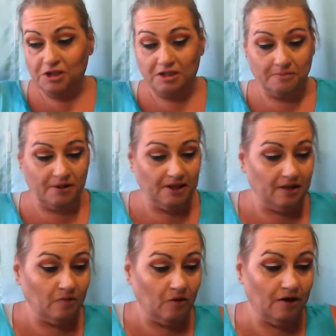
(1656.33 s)
completely in
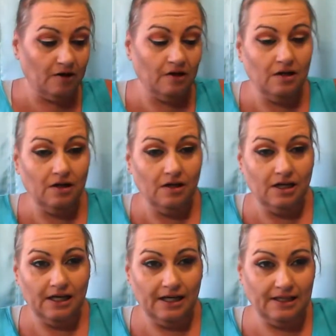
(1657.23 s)
water
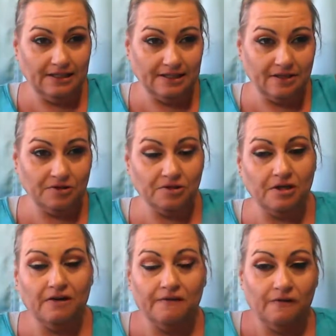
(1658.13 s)
in this little
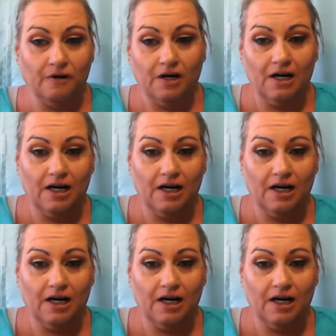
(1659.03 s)
strainer for